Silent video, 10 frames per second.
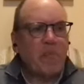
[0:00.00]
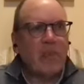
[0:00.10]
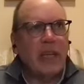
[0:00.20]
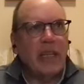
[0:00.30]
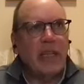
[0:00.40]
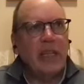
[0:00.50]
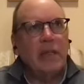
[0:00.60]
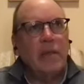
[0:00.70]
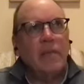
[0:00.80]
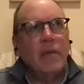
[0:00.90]
and he
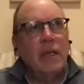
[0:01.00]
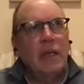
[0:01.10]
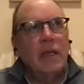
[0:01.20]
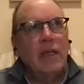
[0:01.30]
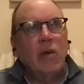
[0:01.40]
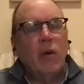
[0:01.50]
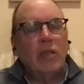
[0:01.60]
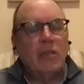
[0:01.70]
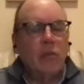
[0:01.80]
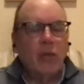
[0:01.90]
you know
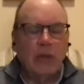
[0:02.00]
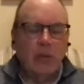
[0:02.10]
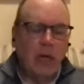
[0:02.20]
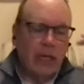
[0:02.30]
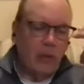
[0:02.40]
wasn't really well